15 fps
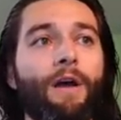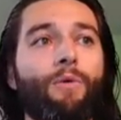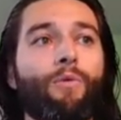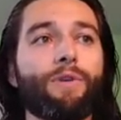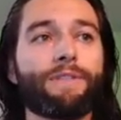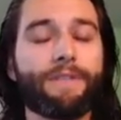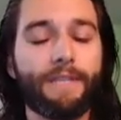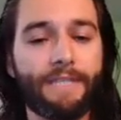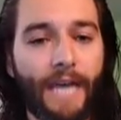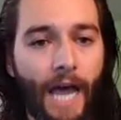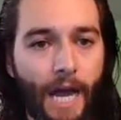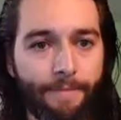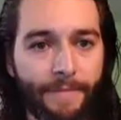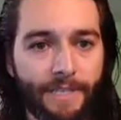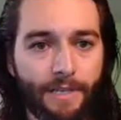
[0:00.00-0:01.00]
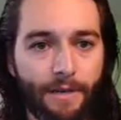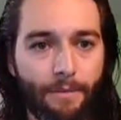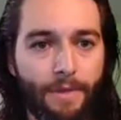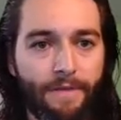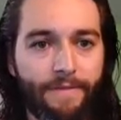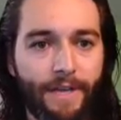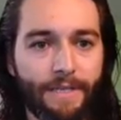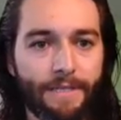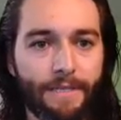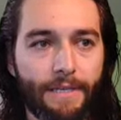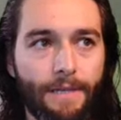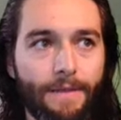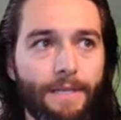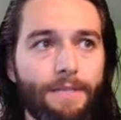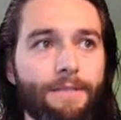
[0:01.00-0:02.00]
what's the time that's going to be invested
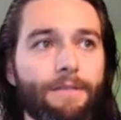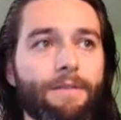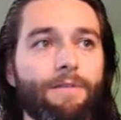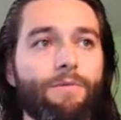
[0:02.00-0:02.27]
in this?